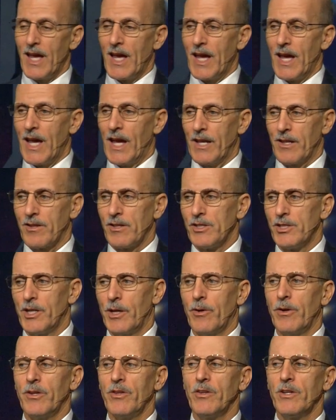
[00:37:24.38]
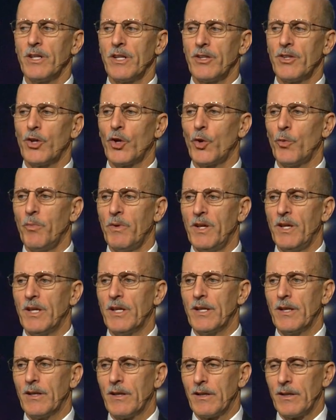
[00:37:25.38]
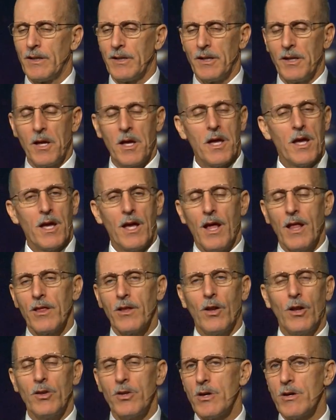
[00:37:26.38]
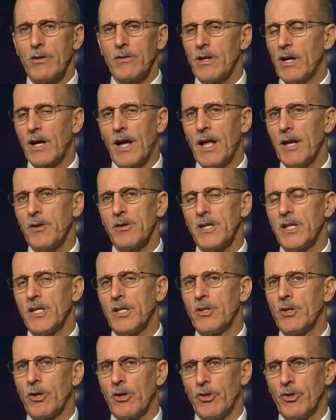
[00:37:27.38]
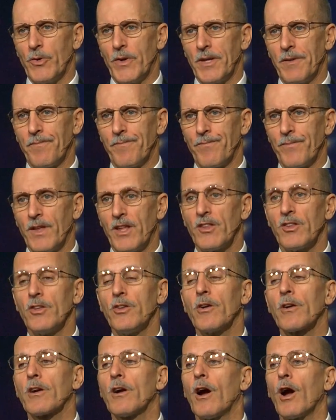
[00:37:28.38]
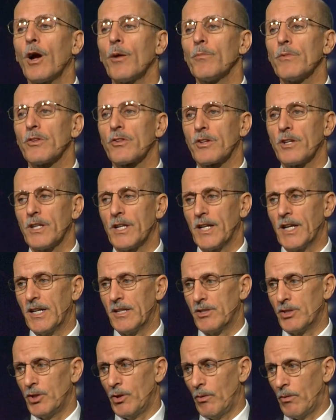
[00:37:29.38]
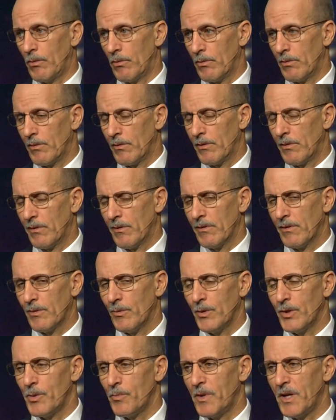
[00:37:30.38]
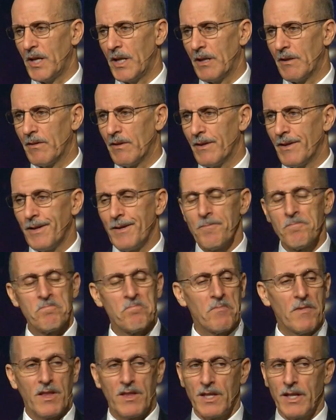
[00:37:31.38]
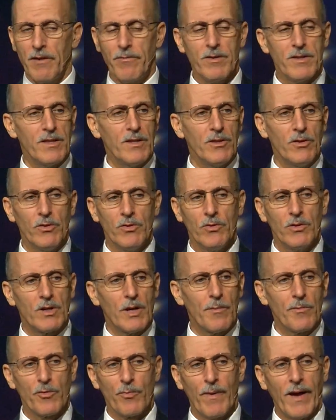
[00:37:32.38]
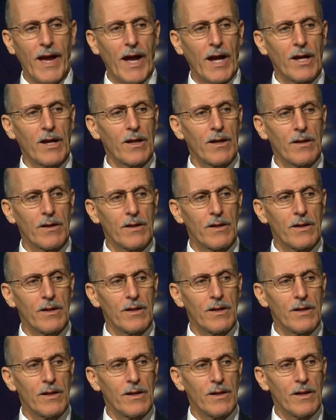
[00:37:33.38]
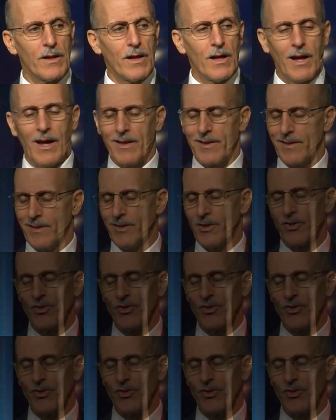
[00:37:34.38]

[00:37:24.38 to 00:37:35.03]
And I said, Jerry, you going to turn me in? He said, oh, no, Doug, I don't need to turn you in. He said, your karma's going to get you. So what do you mean? He said, everything you do comes back. I said, there's